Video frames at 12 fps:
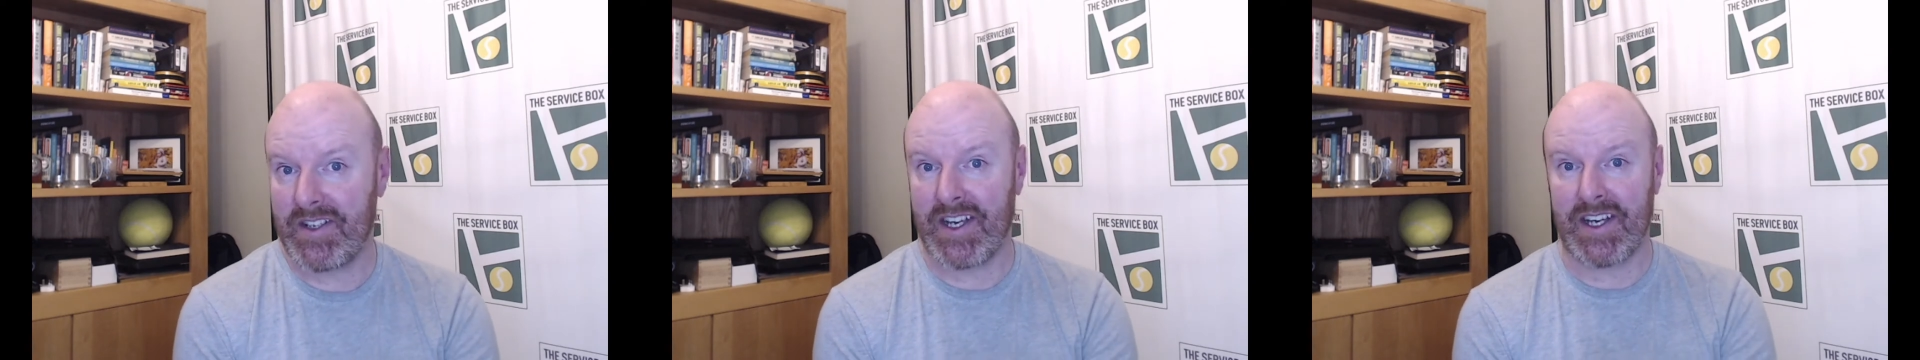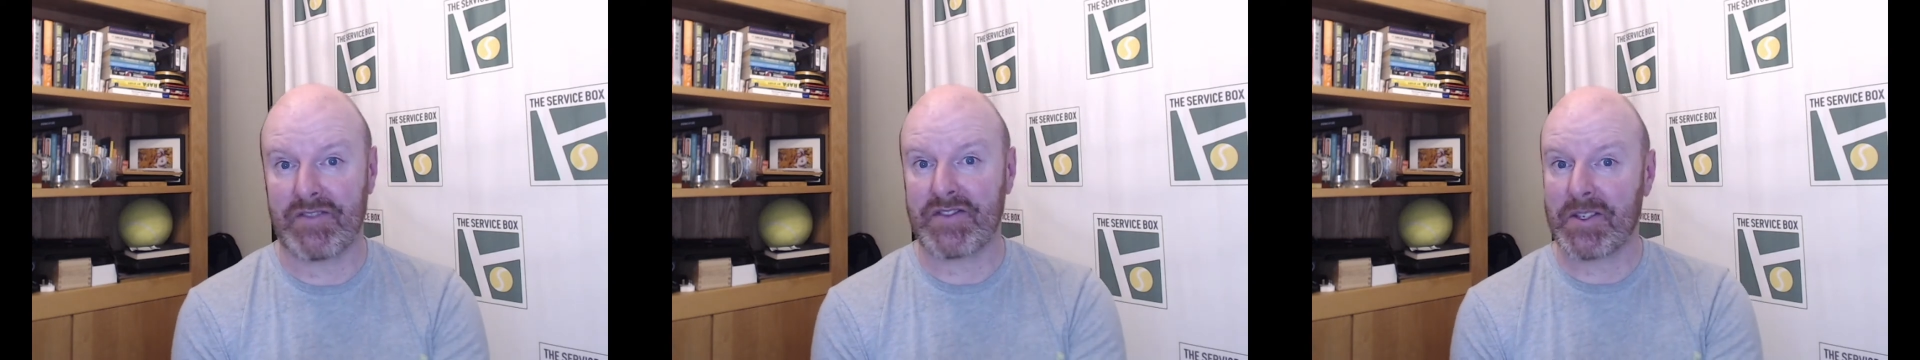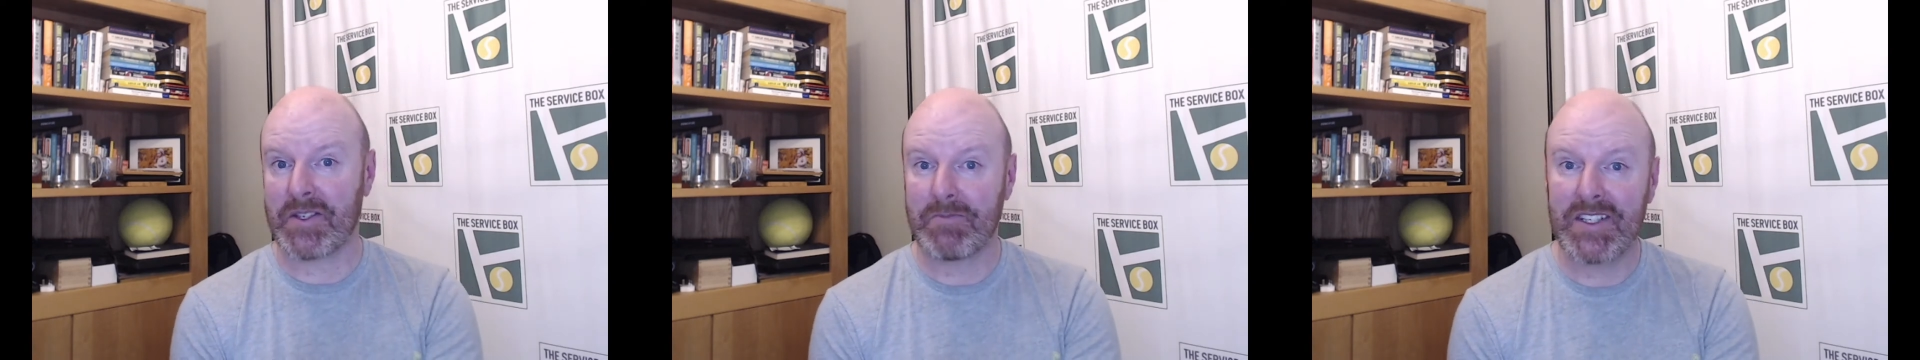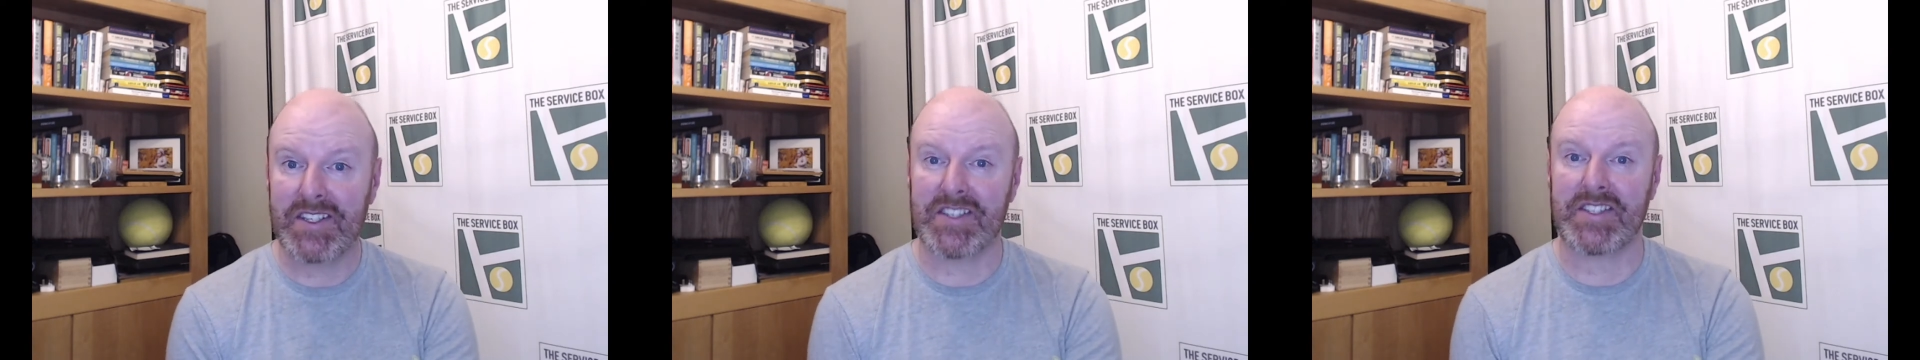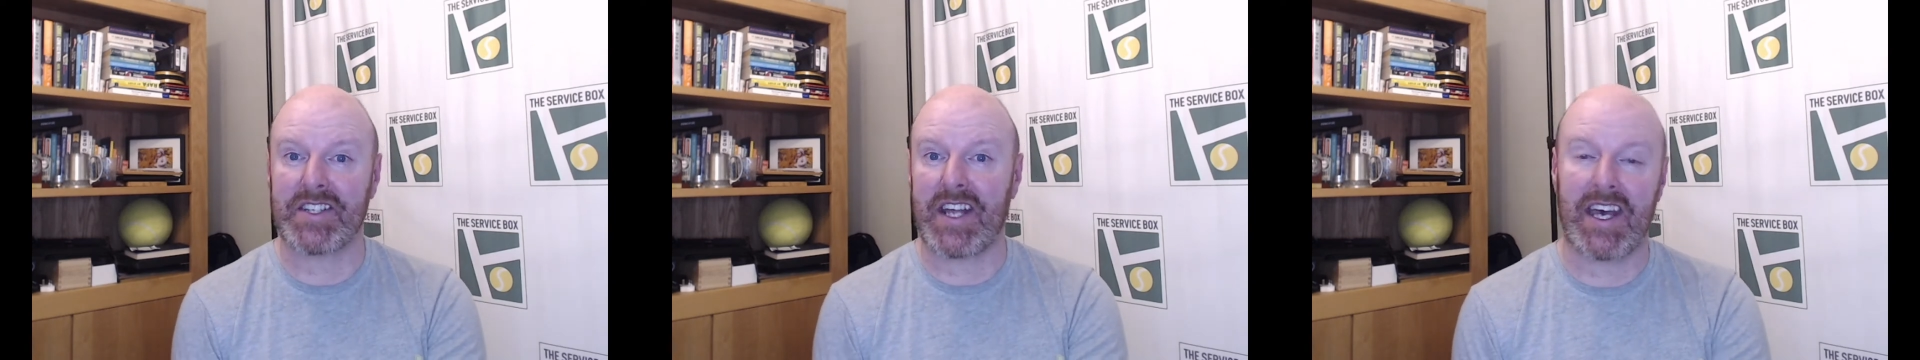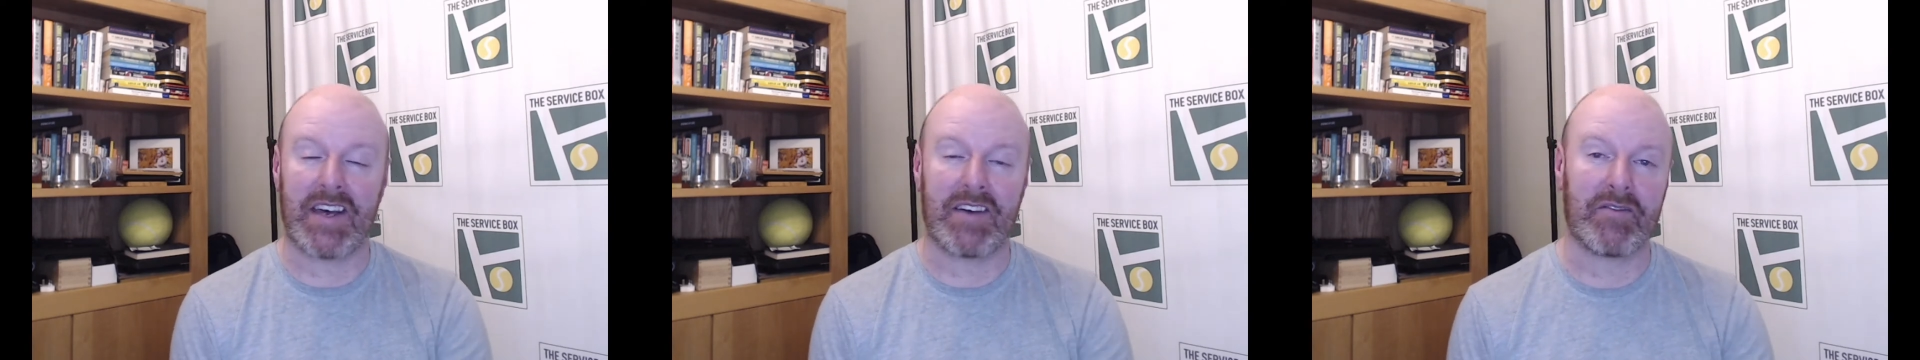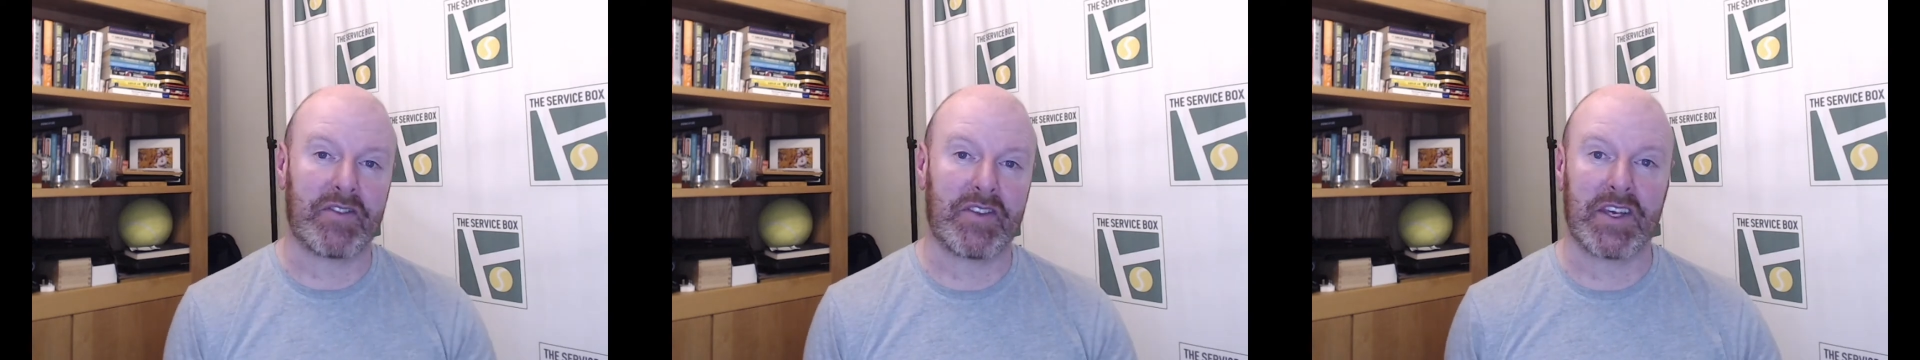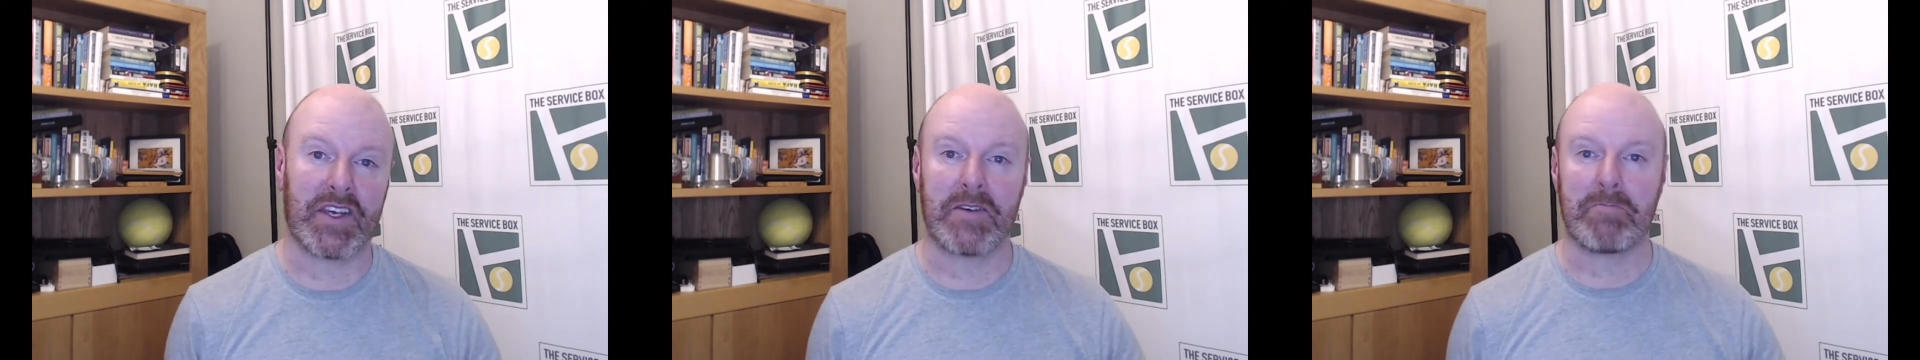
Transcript: And if somebody doesn't have the